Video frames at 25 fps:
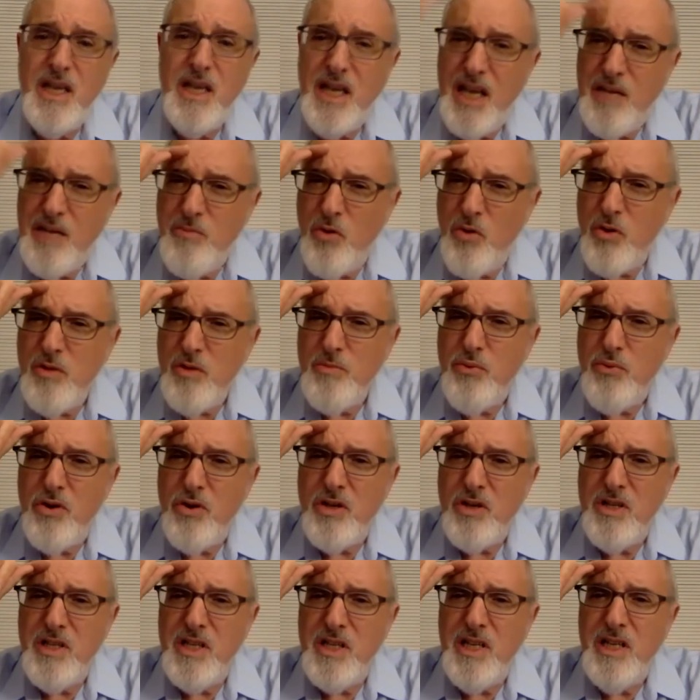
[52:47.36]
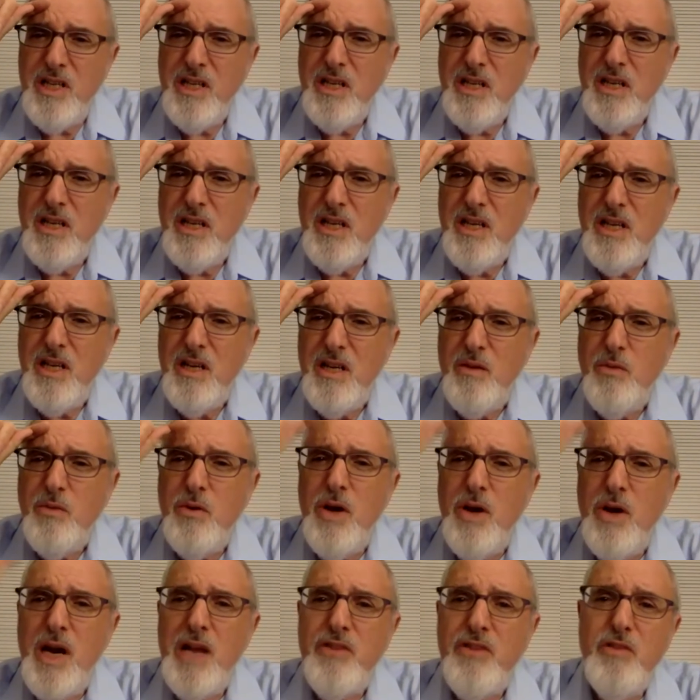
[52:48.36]
And more importantly,
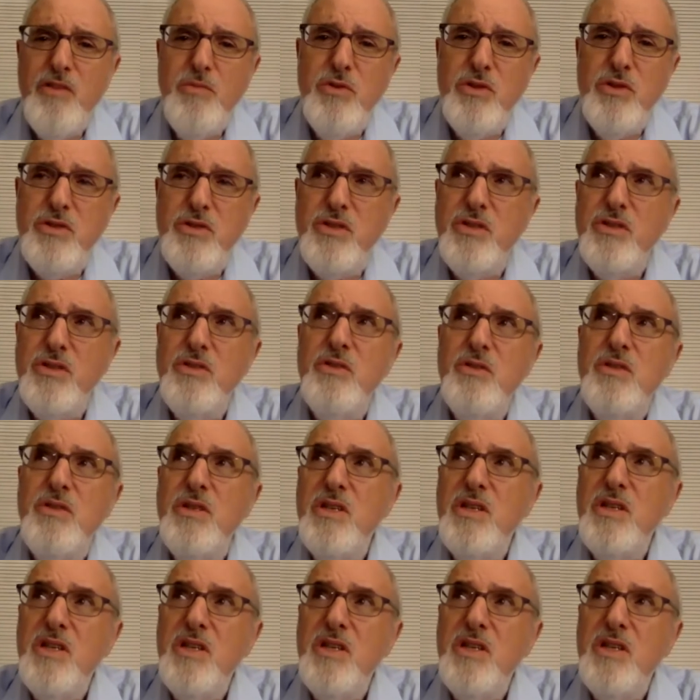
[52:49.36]
we're answerable to